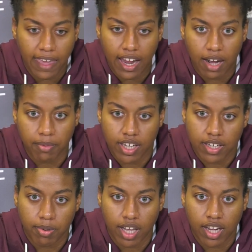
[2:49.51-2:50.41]
hey, I'm
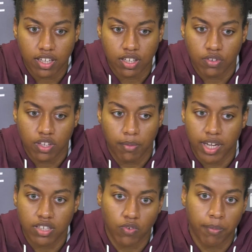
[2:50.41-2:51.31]
getting to play the
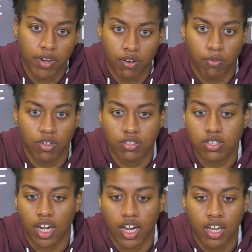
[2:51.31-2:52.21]
best women in the world
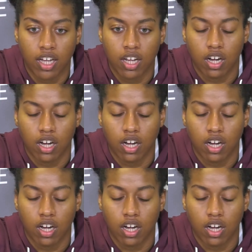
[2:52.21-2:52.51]
today.